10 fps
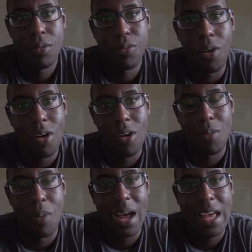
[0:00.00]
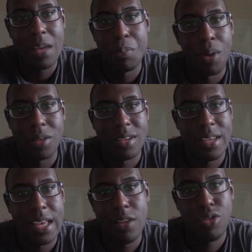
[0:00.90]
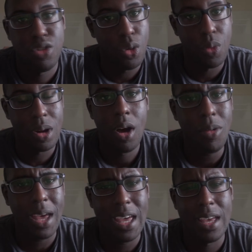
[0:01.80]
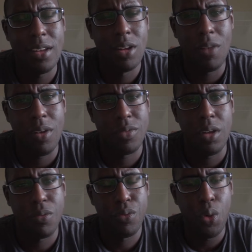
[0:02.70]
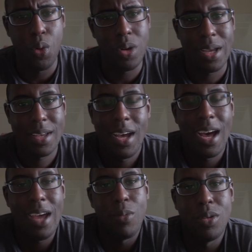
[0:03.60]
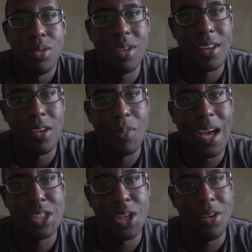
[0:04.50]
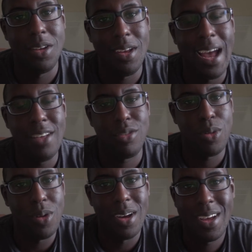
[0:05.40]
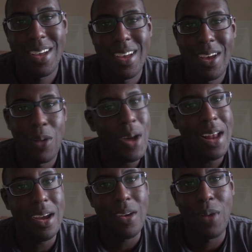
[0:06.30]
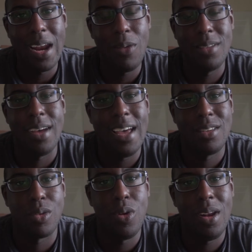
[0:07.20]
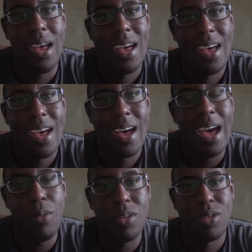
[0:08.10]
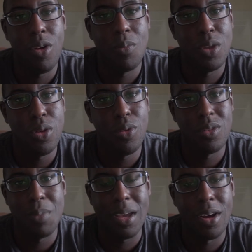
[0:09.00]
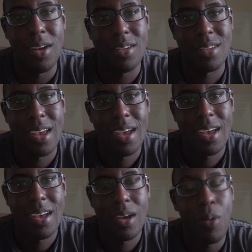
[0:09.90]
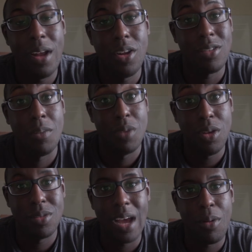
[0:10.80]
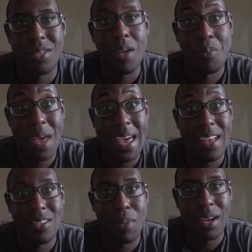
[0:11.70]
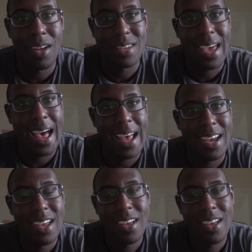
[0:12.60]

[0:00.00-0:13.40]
for my body and soul. Okay, enough of the food. I want to tell you my journey in high school. Well, when I went to high school, I was so amused because... Well, not amused, I was amazed because they had...